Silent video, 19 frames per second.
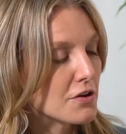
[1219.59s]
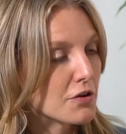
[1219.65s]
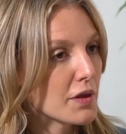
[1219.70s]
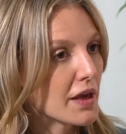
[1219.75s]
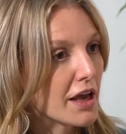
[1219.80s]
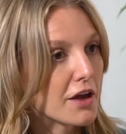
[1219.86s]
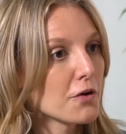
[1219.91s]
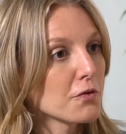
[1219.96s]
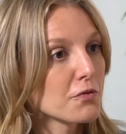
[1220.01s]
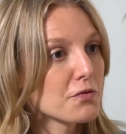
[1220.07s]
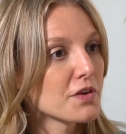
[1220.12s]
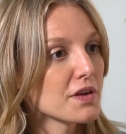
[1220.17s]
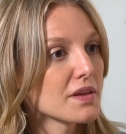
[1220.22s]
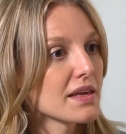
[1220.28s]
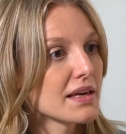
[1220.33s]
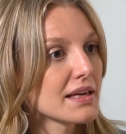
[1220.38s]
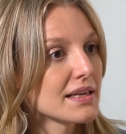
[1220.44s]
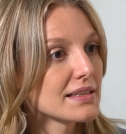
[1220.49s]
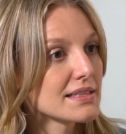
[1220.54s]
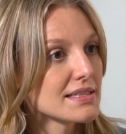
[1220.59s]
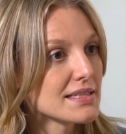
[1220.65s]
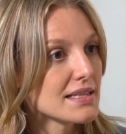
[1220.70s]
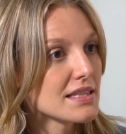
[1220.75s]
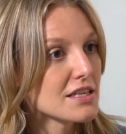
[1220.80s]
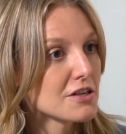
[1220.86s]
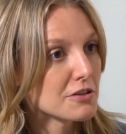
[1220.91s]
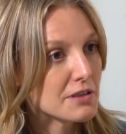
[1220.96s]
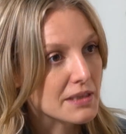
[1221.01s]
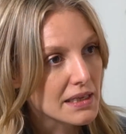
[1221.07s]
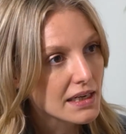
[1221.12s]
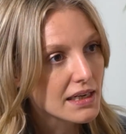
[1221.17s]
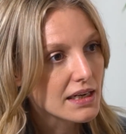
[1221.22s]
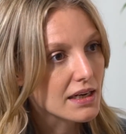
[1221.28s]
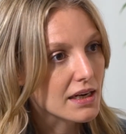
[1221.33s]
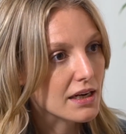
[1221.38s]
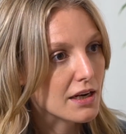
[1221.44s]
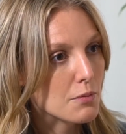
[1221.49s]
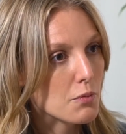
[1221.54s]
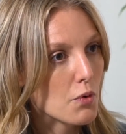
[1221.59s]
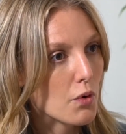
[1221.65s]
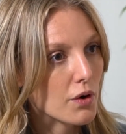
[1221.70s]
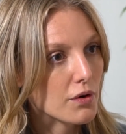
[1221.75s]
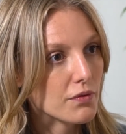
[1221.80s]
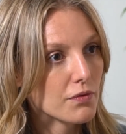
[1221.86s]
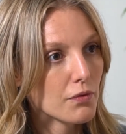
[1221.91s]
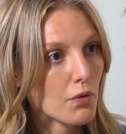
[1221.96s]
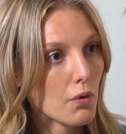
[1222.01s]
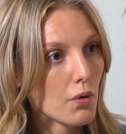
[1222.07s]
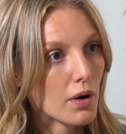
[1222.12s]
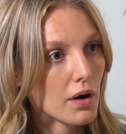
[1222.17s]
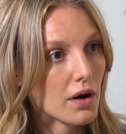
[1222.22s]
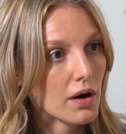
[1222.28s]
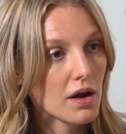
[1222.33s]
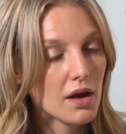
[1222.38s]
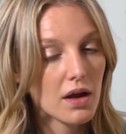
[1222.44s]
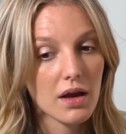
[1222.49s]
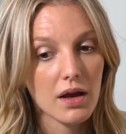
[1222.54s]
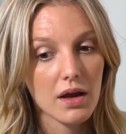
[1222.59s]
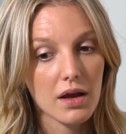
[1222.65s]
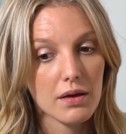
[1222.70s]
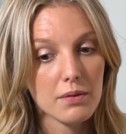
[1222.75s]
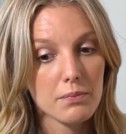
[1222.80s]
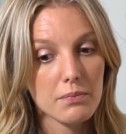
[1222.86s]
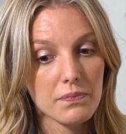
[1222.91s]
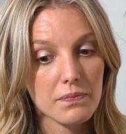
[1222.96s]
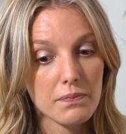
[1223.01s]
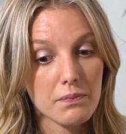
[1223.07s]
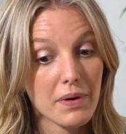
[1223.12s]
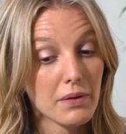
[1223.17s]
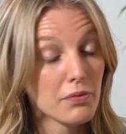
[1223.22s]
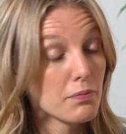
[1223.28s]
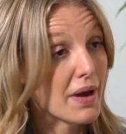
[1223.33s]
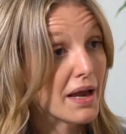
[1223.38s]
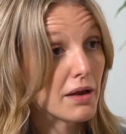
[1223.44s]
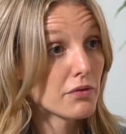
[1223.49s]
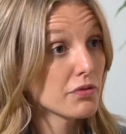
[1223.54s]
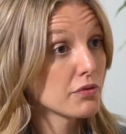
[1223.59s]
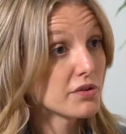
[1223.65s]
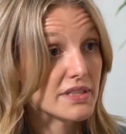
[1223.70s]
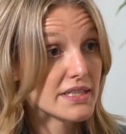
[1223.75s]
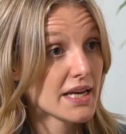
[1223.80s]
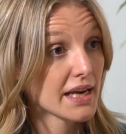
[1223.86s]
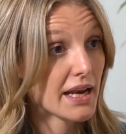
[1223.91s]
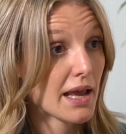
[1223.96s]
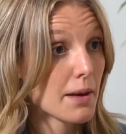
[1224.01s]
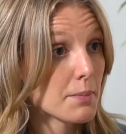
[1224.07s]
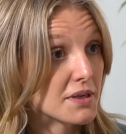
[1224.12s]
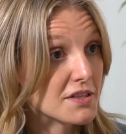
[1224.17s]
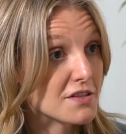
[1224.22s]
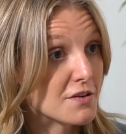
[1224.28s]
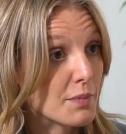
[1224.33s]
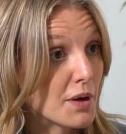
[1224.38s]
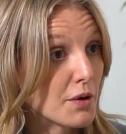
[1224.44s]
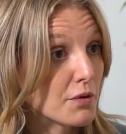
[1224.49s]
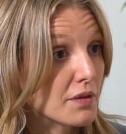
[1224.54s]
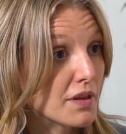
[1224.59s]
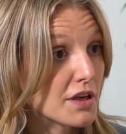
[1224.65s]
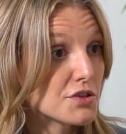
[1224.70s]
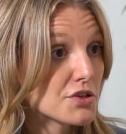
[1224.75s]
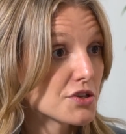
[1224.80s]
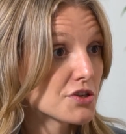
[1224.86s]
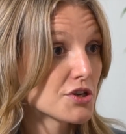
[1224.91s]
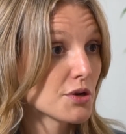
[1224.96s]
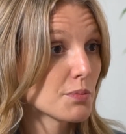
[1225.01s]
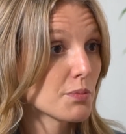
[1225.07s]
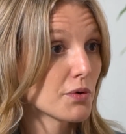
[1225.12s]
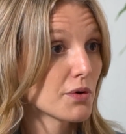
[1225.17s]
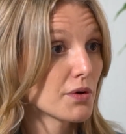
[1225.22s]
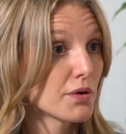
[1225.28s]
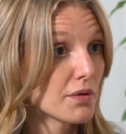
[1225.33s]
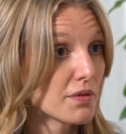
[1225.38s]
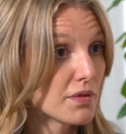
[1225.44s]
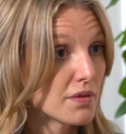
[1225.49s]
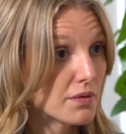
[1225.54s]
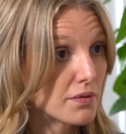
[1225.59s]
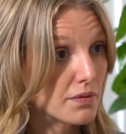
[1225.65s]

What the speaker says: they're like, I don't feel like they're needed anymore for the dynamics of my relationship, or